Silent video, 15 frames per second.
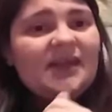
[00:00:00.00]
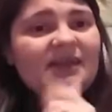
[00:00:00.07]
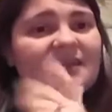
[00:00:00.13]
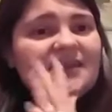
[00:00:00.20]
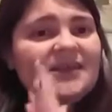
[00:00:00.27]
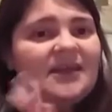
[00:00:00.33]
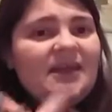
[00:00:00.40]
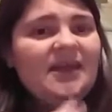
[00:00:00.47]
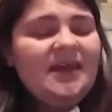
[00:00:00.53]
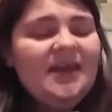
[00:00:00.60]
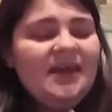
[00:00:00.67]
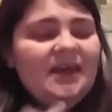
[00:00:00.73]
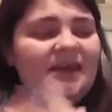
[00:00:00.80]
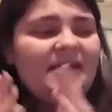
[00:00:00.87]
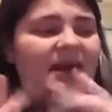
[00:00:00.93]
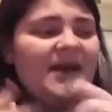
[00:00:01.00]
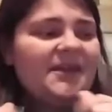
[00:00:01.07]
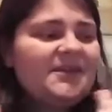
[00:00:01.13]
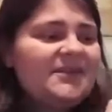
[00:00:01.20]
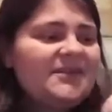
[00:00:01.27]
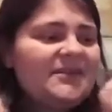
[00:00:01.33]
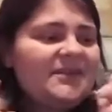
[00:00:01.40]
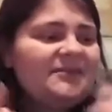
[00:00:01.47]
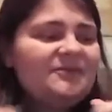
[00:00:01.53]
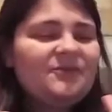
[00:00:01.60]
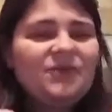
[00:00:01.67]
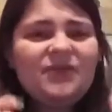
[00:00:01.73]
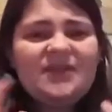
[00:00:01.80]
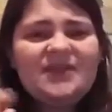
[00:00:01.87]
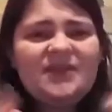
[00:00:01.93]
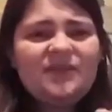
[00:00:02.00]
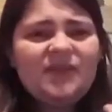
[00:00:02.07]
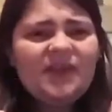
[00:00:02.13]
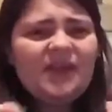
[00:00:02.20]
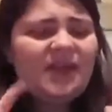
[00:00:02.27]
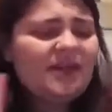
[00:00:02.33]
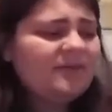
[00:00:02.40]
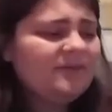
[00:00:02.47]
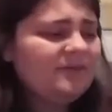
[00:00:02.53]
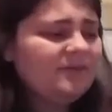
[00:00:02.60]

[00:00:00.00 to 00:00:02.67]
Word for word: it's not as greasy feeling,